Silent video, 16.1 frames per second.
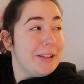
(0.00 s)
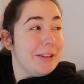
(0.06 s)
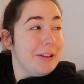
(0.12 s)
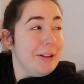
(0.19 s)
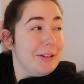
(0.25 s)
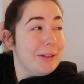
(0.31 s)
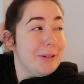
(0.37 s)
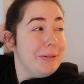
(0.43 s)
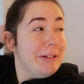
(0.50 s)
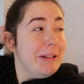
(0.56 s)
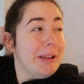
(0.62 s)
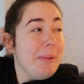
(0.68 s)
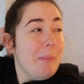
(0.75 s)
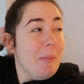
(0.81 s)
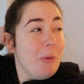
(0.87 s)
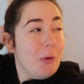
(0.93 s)
It's not
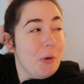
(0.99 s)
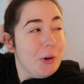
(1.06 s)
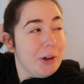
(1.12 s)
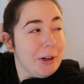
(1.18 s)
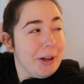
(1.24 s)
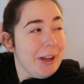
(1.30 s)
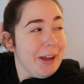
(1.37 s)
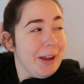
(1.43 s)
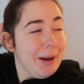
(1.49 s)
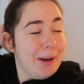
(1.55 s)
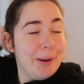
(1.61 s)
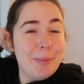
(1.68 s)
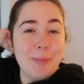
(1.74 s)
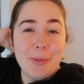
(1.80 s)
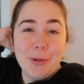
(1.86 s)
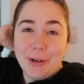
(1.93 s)
really morning
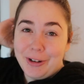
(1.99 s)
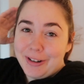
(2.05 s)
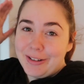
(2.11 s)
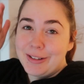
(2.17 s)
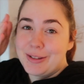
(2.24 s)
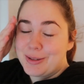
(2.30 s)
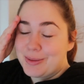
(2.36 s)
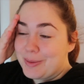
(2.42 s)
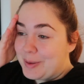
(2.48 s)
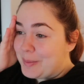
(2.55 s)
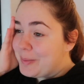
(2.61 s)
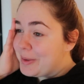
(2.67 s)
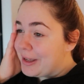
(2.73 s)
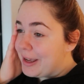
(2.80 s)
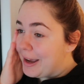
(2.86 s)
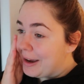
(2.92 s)
anymore, it's
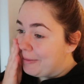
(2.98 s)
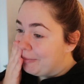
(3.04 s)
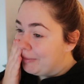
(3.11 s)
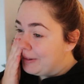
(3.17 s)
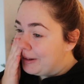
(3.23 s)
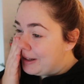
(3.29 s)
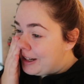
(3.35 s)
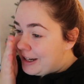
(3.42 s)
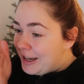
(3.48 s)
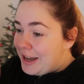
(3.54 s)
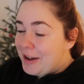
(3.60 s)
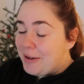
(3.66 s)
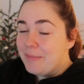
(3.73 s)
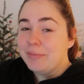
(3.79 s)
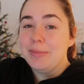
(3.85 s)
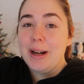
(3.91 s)
1 p.m.
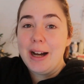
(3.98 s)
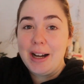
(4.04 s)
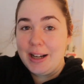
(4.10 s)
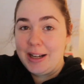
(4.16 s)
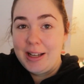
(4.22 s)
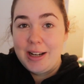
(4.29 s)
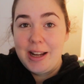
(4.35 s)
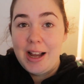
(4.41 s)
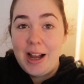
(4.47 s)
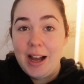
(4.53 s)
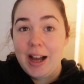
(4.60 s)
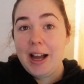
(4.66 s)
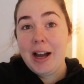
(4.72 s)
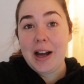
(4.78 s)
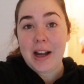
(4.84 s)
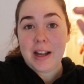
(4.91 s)
But
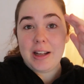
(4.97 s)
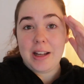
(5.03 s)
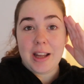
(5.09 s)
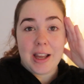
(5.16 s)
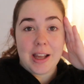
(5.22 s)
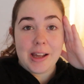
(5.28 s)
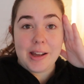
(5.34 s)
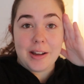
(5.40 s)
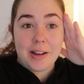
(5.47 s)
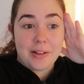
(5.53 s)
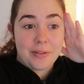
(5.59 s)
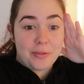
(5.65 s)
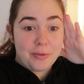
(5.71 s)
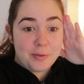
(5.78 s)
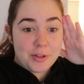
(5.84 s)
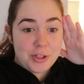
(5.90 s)
I
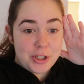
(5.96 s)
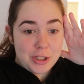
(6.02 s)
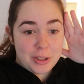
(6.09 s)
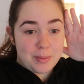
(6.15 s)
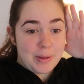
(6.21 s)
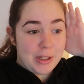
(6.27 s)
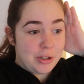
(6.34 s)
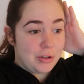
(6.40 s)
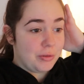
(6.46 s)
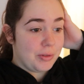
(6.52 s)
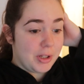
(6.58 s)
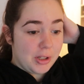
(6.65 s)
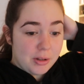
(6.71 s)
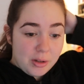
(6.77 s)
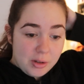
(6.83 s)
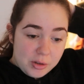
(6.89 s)
have just been
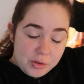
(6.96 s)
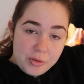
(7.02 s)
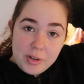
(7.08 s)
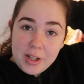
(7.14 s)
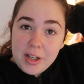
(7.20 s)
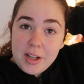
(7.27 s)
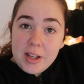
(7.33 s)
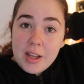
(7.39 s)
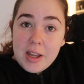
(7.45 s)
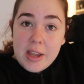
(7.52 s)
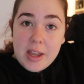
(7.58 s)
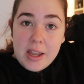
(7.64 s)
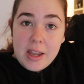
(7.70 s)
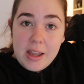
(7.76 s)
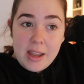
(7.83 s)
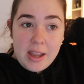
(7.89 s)
doing laundry
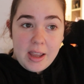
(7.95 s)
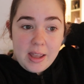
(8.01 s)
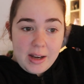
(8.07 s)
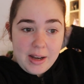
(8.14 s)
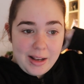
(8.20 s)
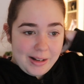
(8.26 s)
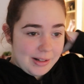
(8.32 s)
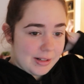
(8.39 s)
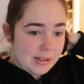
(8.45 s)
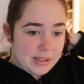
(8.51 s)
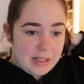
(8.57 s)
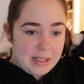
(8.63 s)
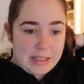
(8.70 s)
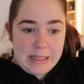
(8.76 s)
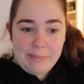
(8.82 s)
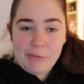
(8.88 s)
and had a
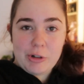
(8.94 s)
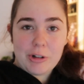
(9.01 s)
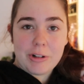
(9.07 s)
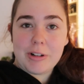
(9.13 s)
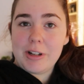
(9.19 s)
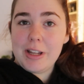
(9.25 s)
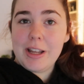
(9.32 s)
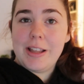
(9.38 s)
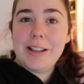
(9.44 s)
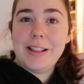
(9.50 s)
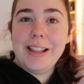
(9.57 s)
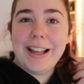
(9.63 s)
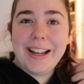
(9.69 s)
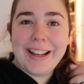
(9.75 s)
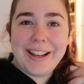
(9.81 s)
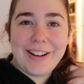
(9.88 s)
lazy morning
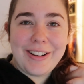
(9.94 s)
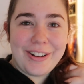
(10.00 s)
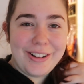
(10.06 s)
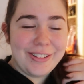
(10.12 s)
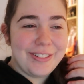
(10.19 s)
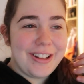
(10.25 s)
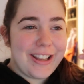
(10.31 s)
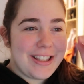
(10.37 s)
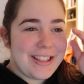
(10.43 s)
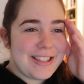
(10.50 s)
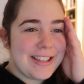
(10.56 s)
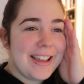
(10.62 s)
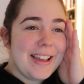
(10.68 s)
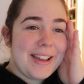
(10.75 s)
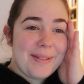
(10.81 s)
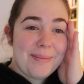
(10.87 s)
like always,
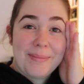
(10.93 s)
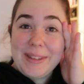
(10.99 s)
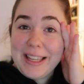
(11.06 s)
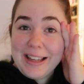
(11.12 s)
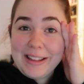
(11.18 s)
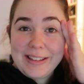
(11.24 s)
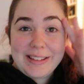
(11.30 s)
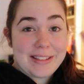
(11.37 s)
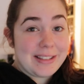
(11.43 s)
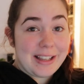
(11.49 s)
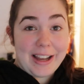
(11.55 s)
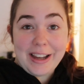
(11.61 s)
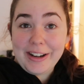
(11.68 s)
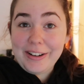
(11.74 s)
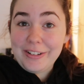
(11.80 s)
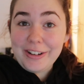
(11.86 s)
because
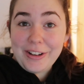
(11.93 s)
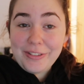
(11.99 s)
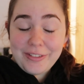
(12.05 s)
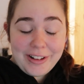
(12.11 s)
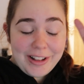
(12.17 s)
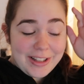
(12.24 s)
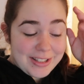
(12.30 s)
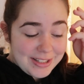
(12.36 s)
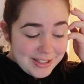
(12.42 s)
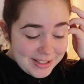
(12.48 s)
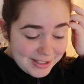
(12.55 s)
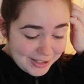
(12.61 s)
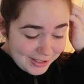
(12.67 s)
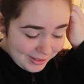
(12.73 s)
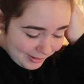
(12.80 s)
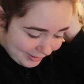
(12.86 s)
I don't have
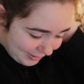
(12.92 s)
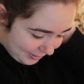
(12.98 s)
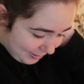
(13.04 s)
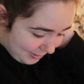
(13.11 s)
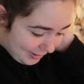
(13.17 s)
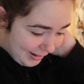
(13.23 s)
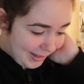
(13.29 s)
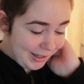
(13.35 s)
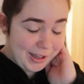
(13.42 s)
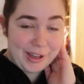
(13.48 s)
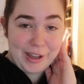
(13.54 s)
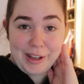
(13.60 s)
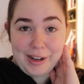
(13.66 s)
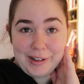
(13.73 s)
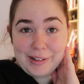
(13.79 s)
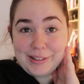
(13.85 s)
classes, so I
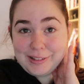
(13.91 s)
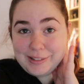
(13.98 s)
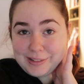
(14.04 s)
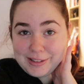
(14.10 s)
can't